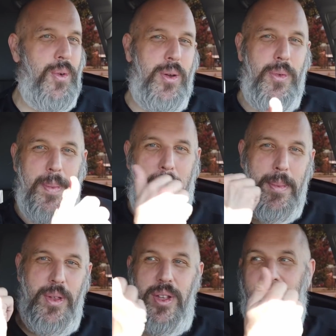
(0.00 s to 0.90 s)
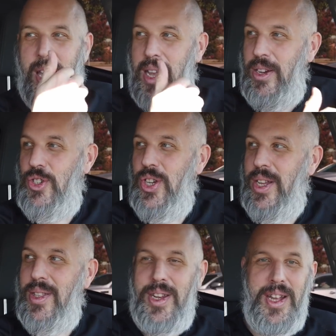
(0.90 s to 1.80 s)
I want to remember this kind of
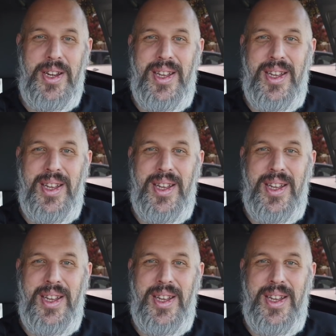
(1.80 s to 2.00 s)
shit that I